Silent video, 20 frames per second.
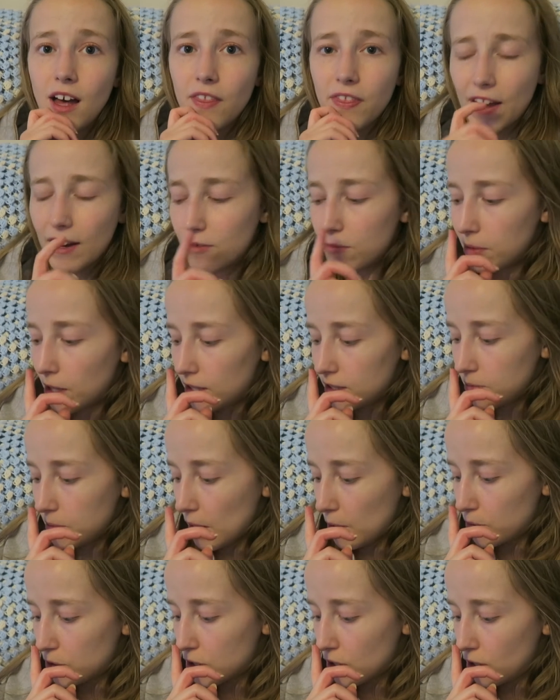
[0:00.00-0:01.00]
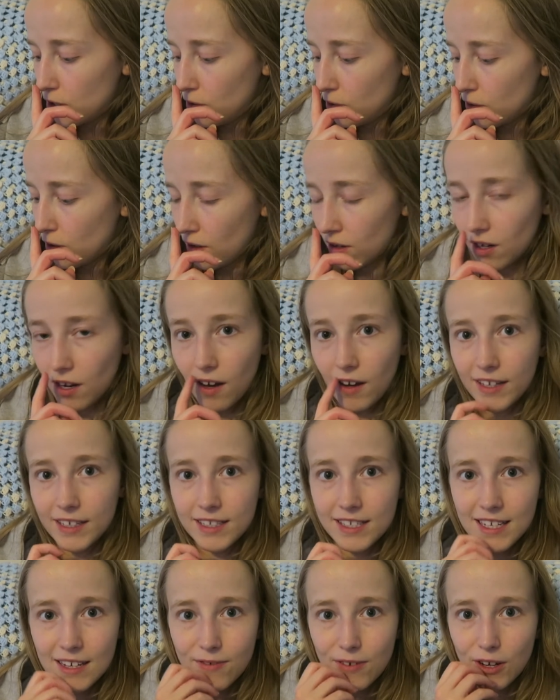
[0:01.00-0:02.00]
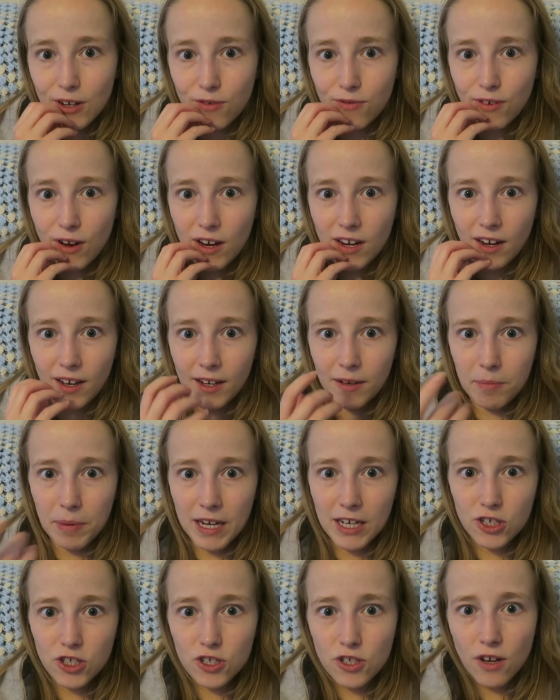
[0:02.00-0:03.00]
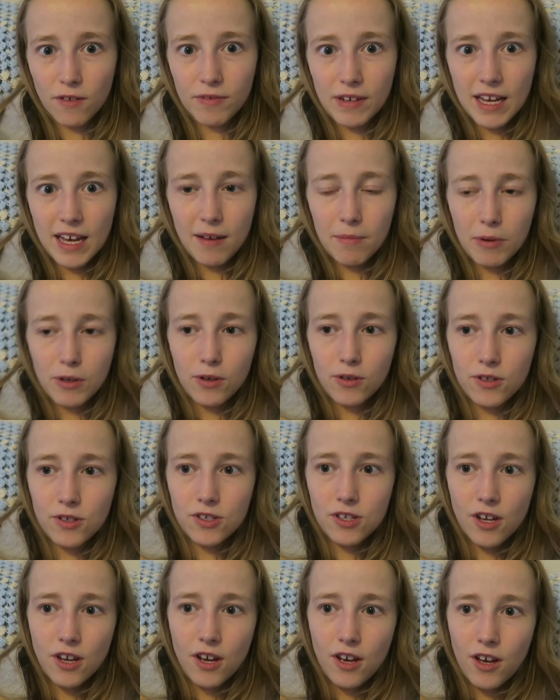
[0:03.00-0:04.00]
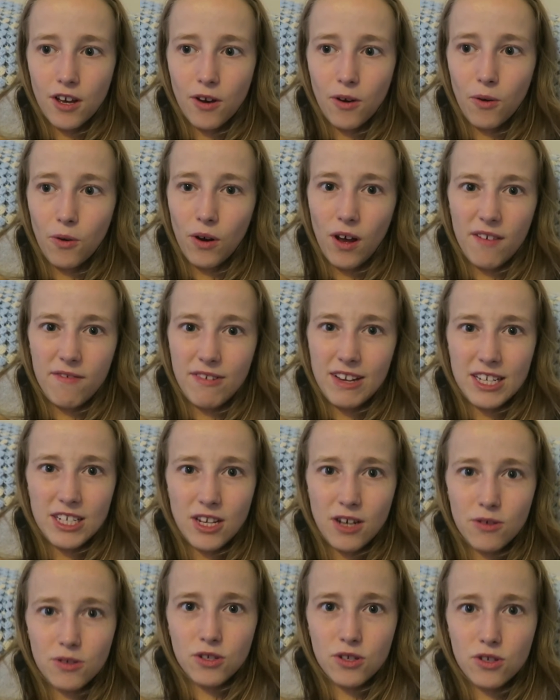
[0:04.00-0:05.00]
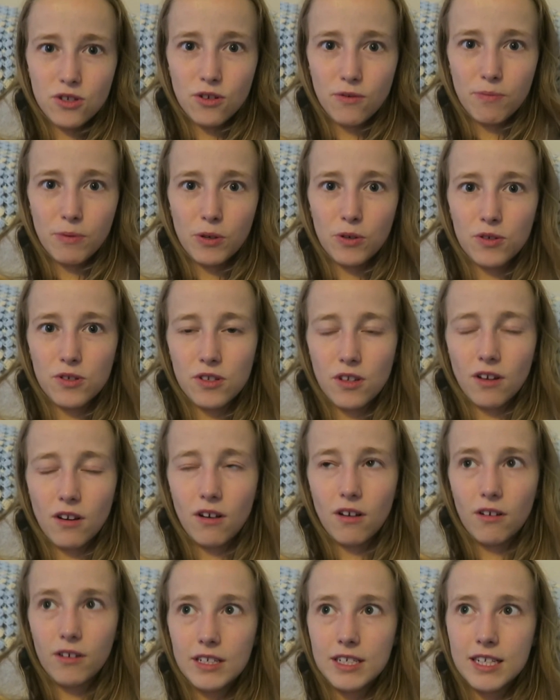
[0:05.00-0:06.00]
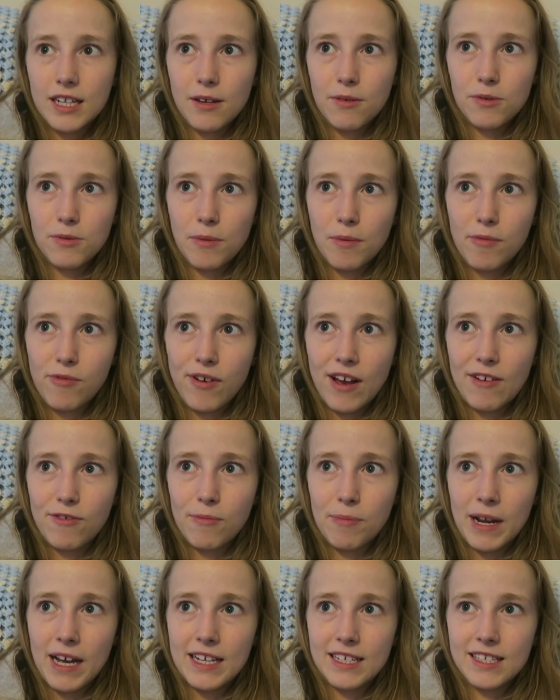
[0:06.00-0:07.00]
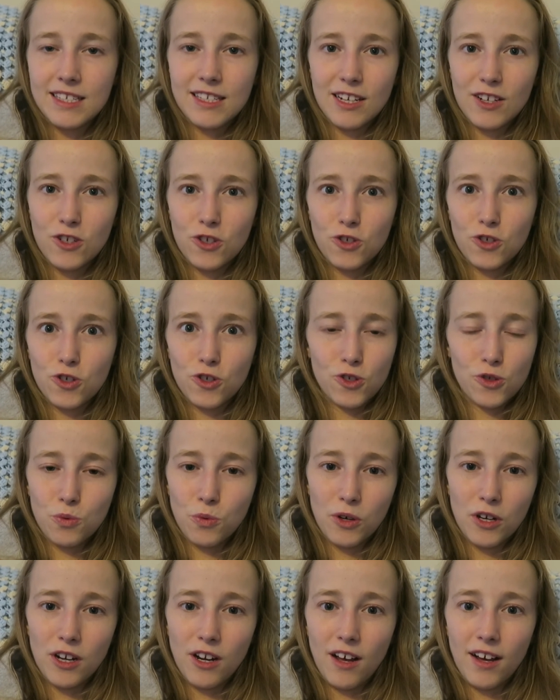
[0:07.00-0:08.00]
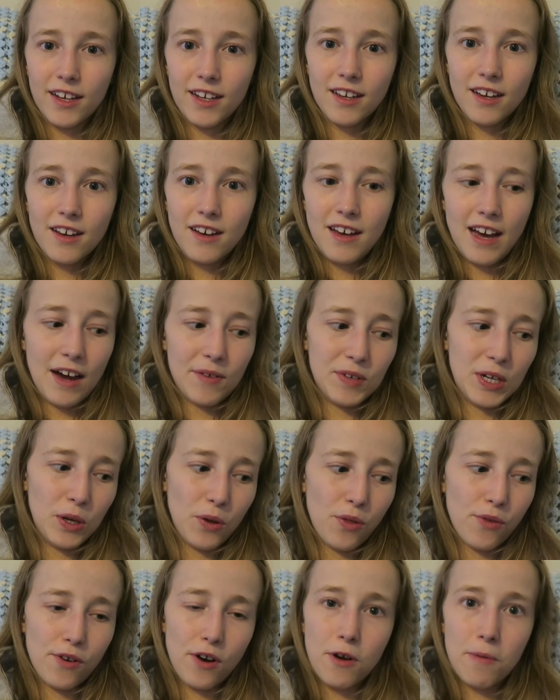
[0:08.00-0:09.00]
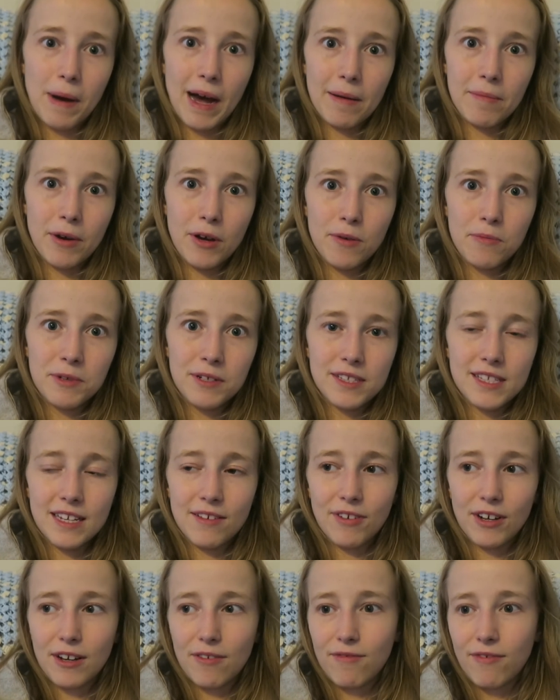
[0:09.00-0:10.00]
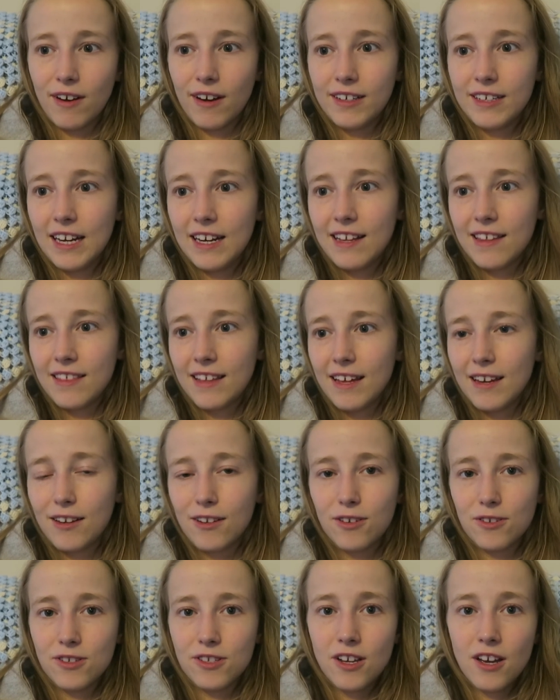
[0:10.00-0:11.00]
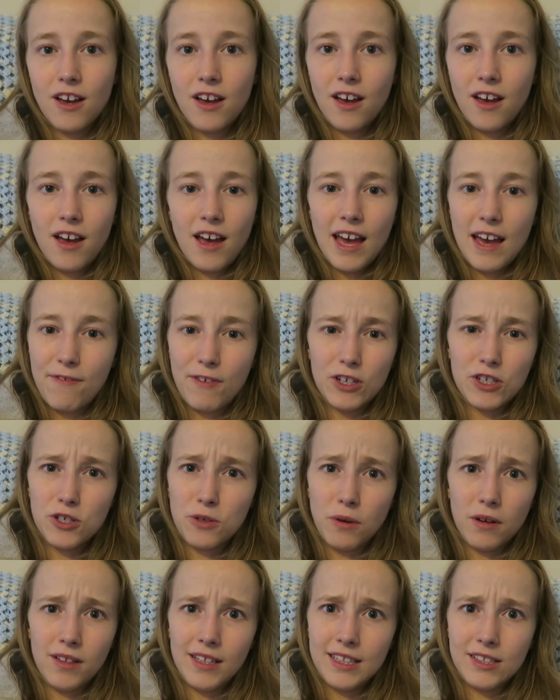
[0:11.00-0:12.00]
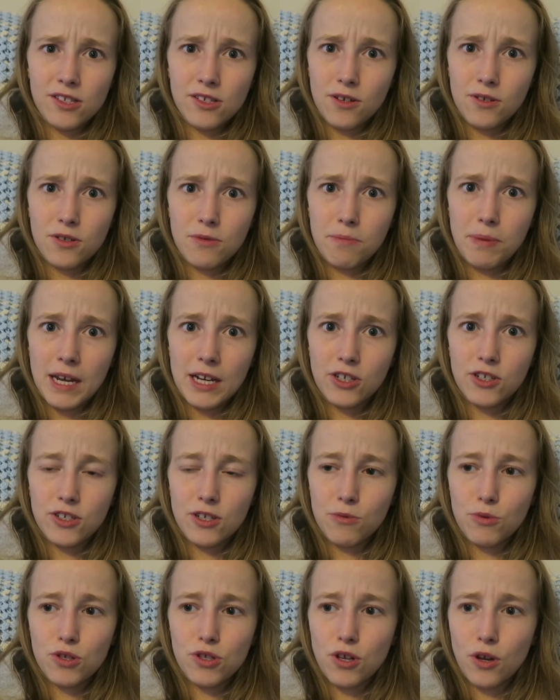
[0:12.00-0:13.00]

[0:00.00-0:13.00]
That reminds me, I was going to look online and see if I could find, like, pictures of it, because, or, like, videos and stuff, because honestly it was one of my favourite places, and I just want to, like, have a little throwback moment, see if I can find anything, because if I do, I'll insert some pictures. It was